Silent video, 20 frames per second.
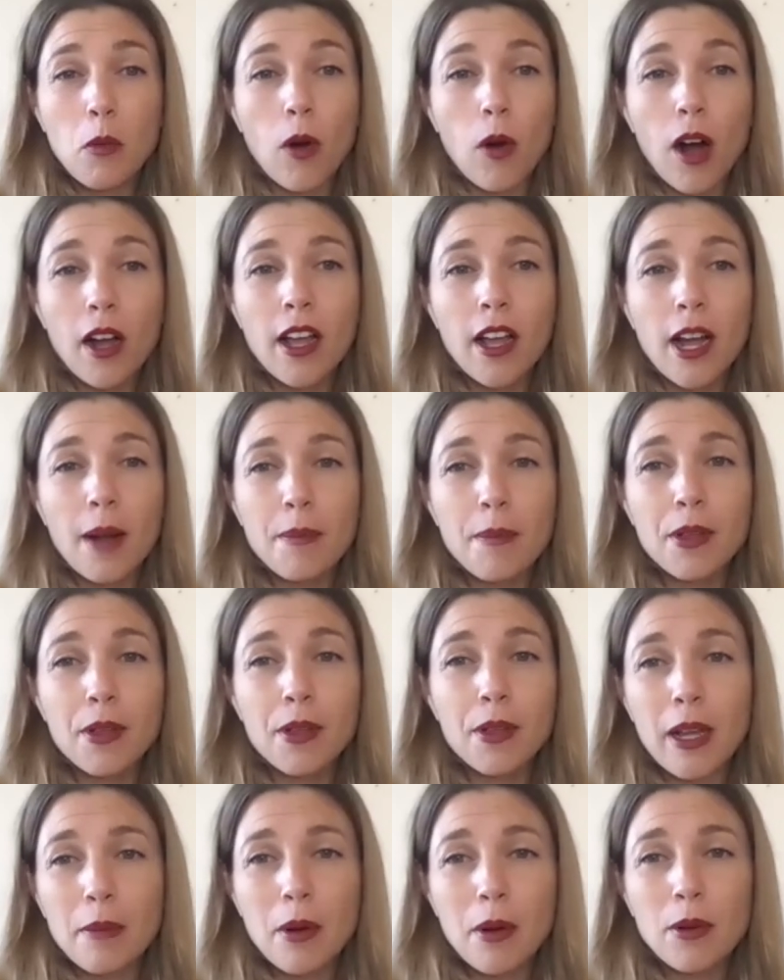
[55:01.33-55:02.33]
and walking up the
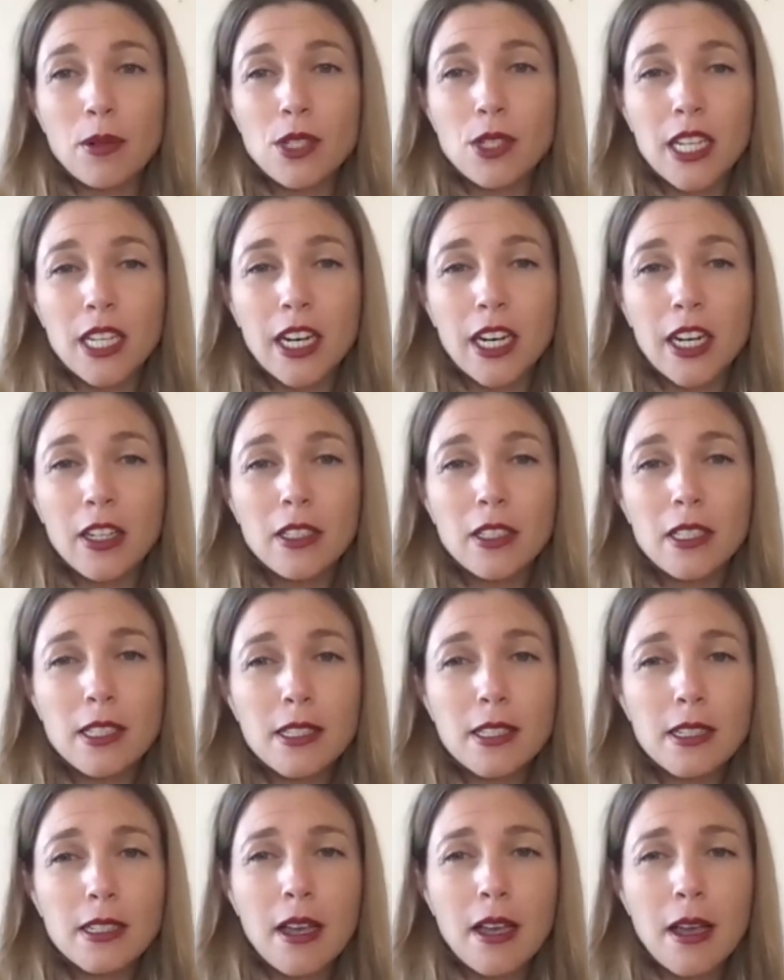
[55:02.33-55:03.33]
rainbow
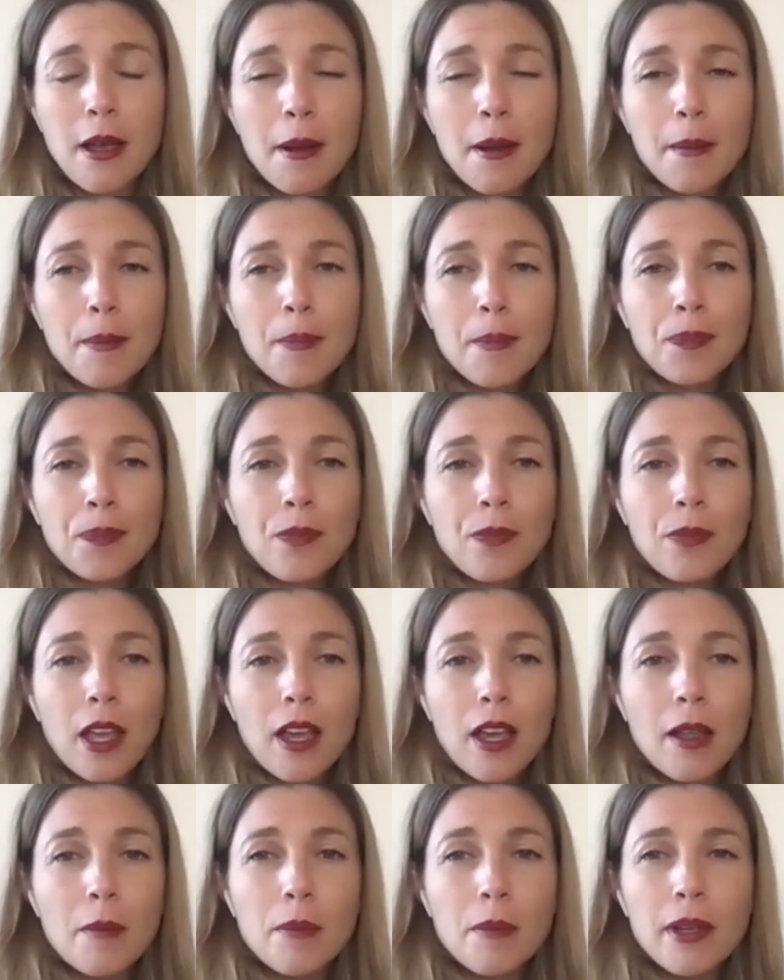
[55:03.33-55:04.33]
stairs
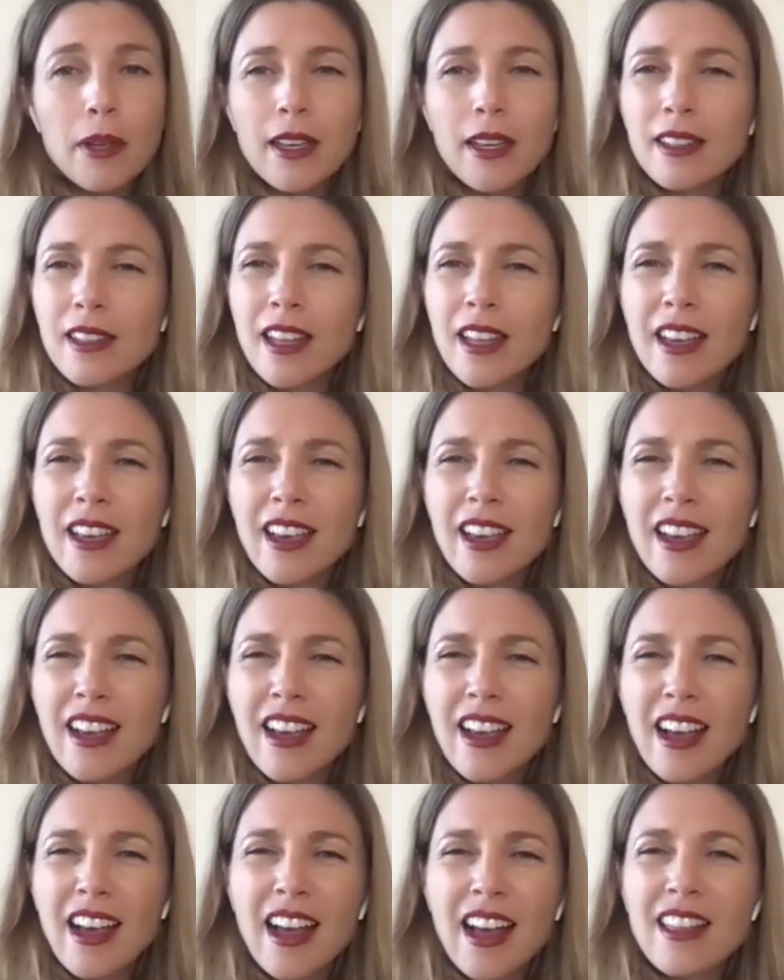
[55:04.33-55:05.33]
and being like,
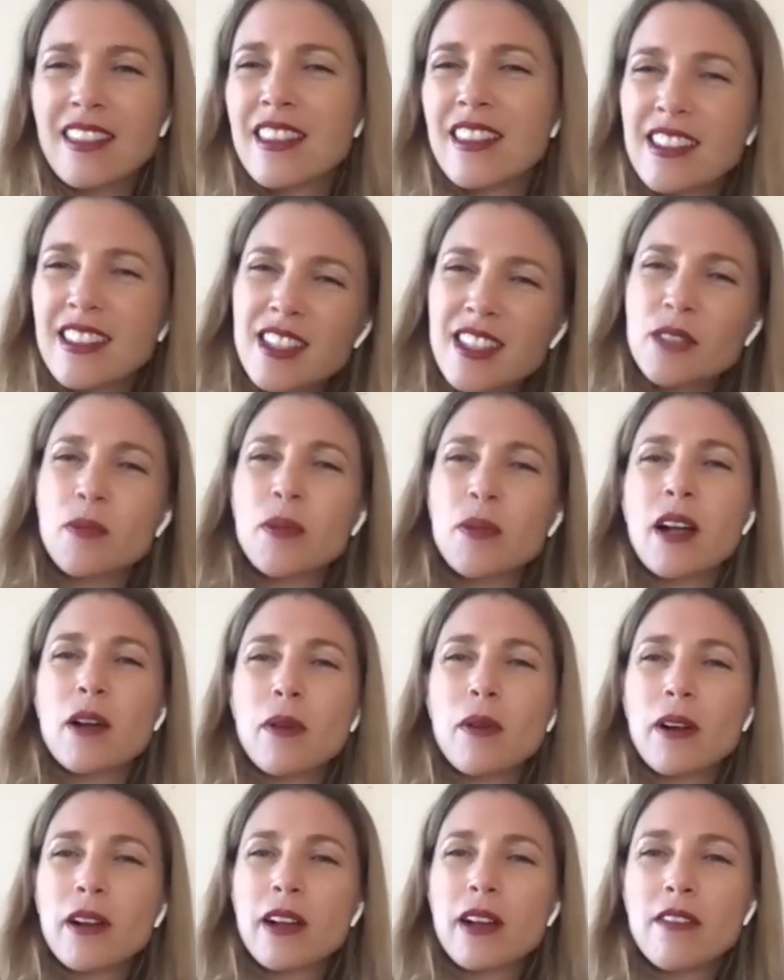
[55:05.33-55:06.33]
this is where I
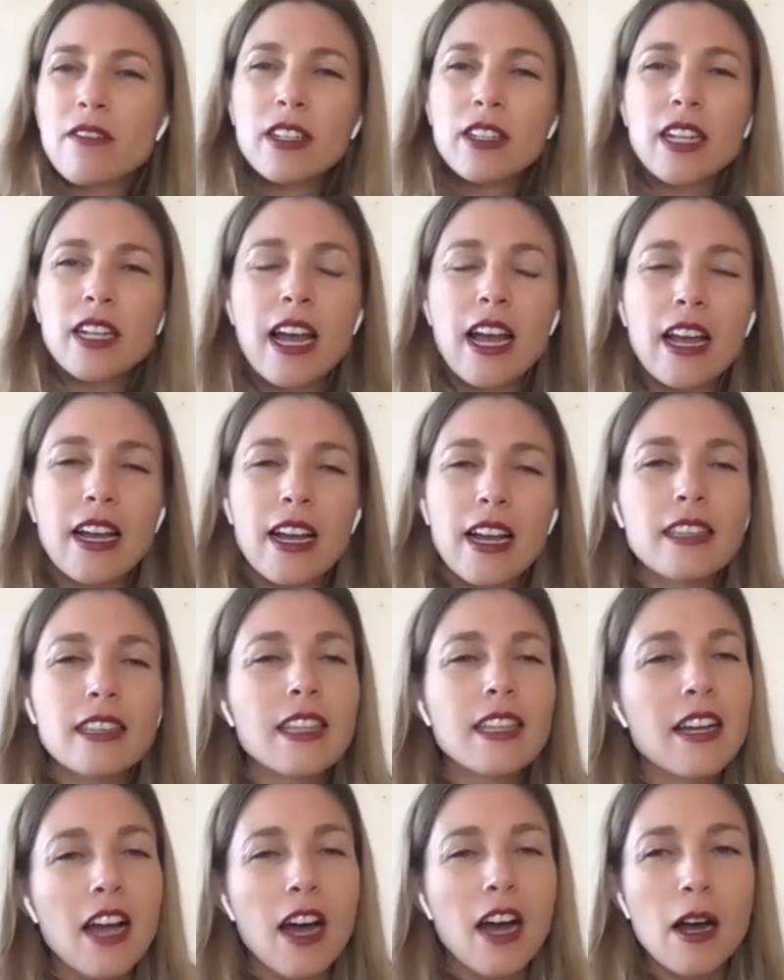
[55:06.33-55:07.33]
work every day. And
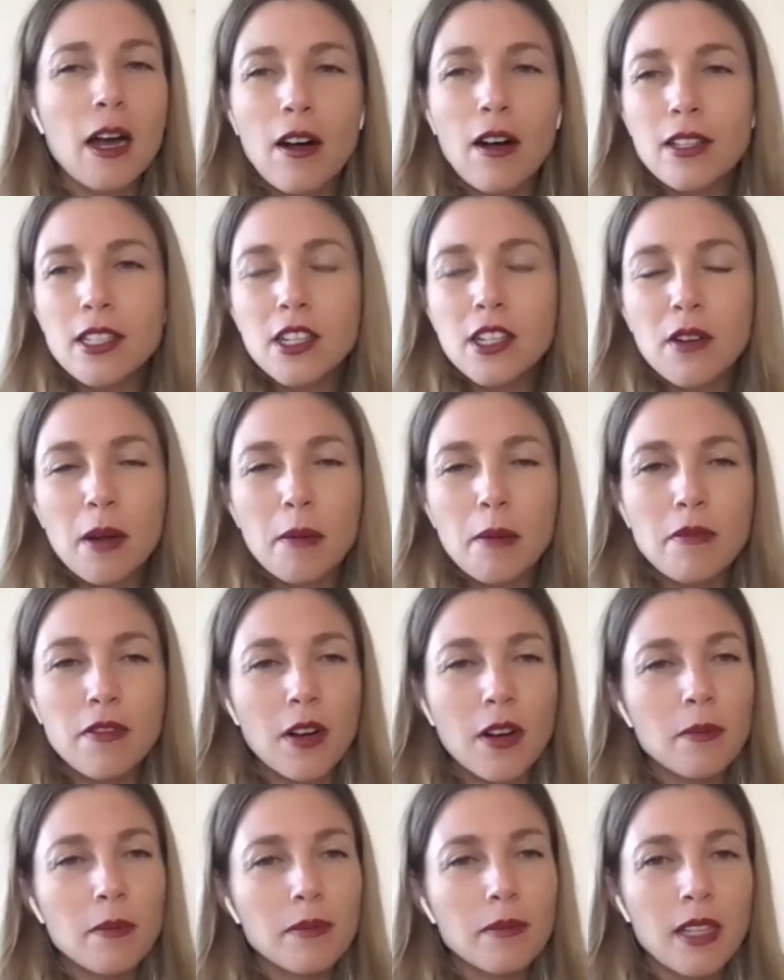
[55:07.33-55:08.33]
like, I also, I'm
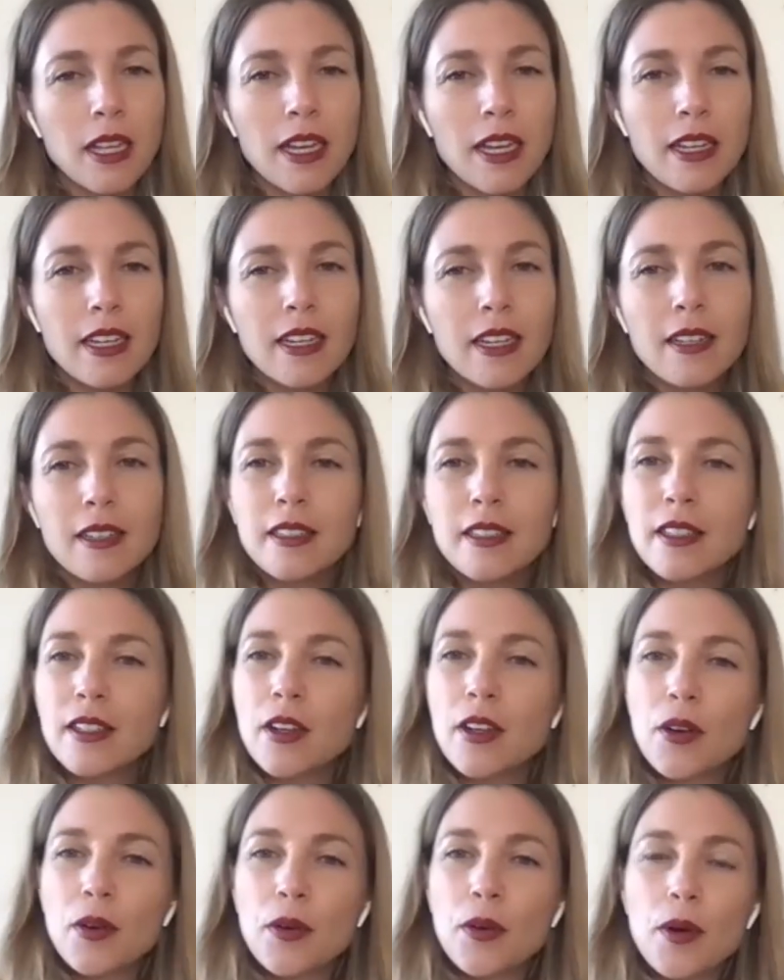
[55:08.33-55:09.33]
from like, you
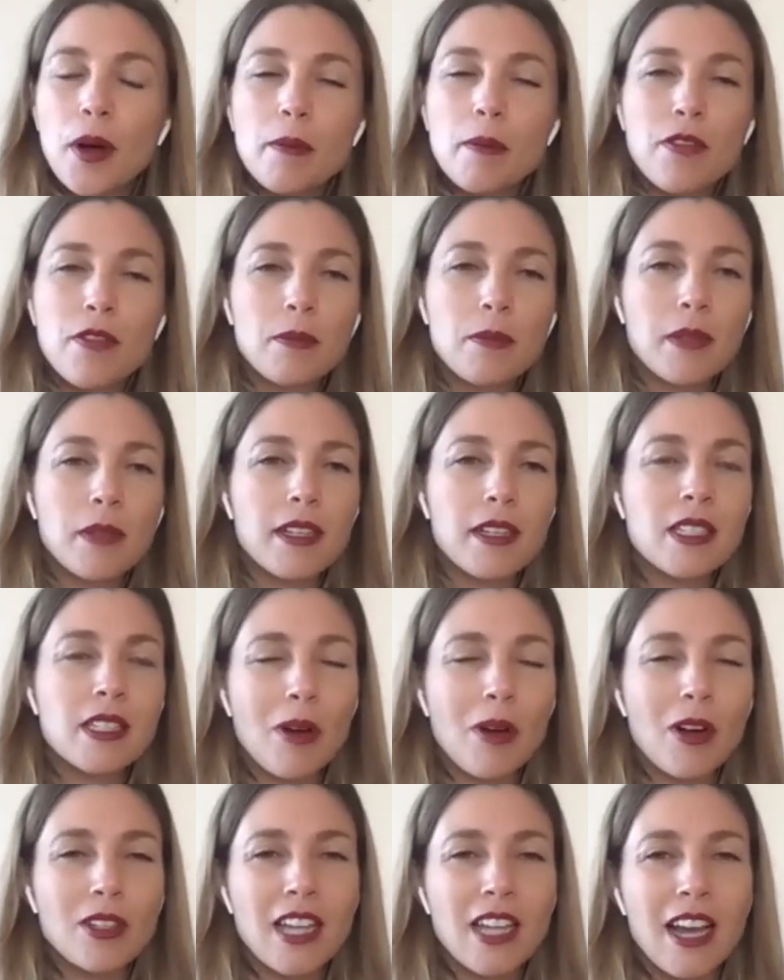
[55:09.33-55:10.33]
know, I'm from like
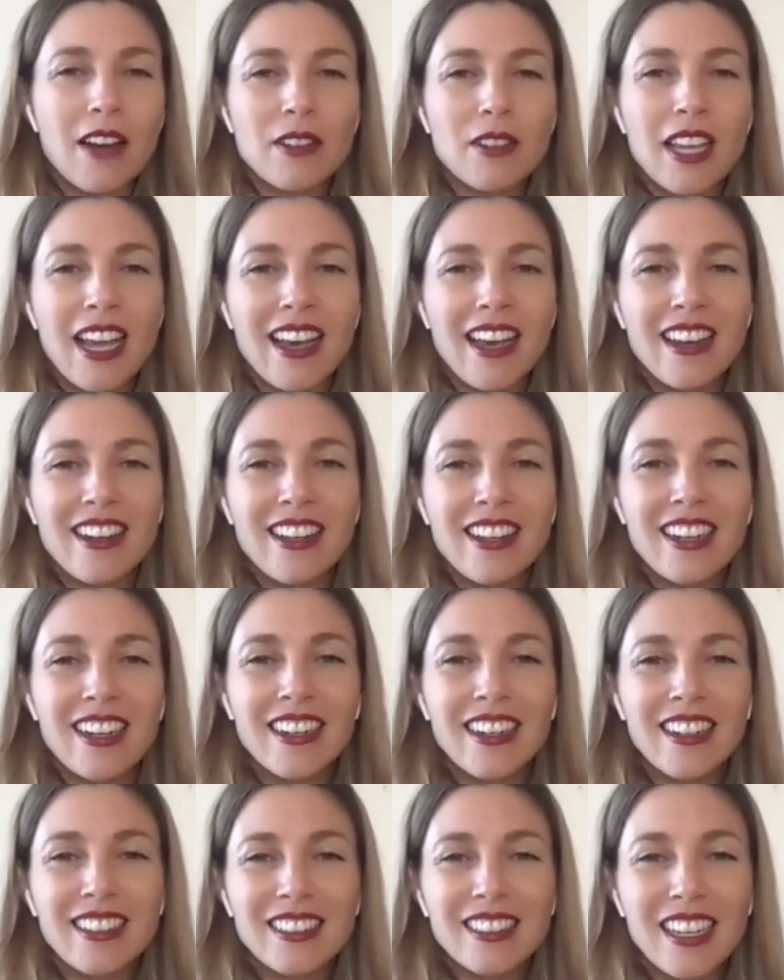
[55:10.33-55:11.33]
small town
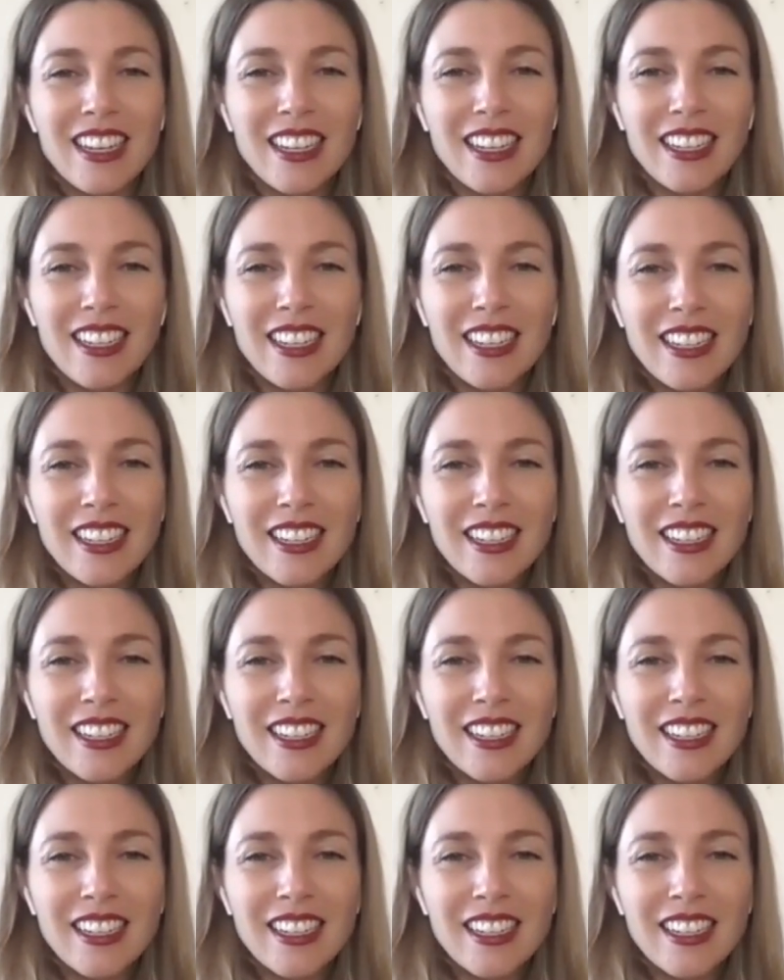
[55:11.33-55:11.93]
Canada. Like,